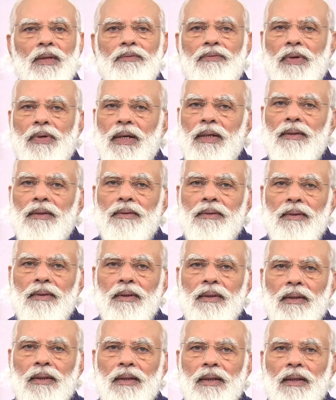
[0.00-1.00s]
Friends,
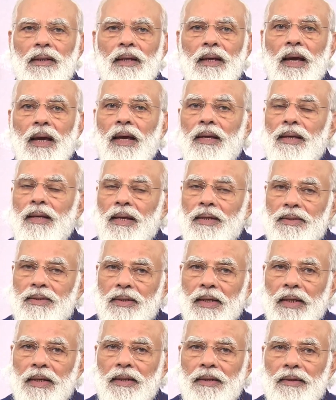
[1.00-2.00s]
as I
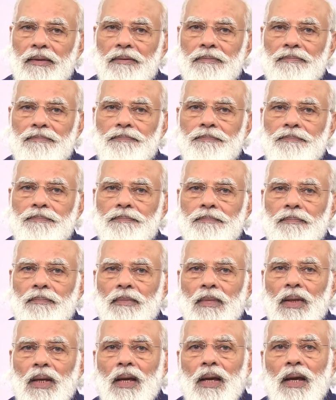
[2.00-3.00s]
said,
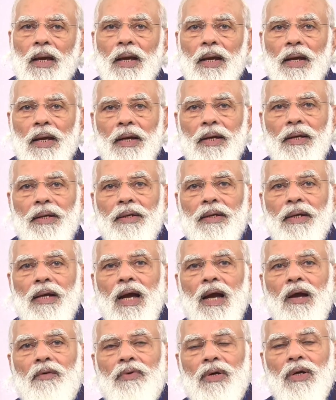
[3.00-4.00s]

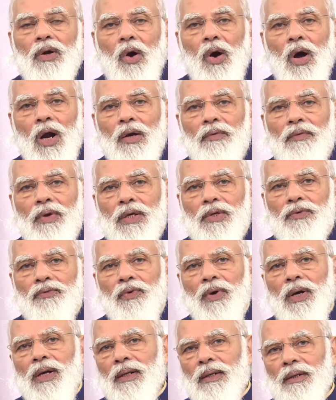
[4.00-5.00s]
India will always
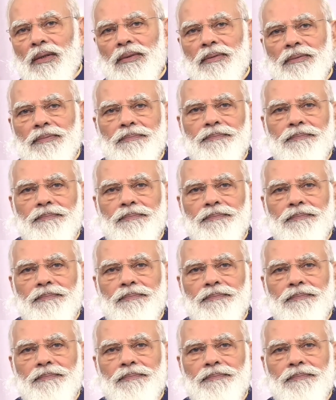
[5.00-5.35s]
work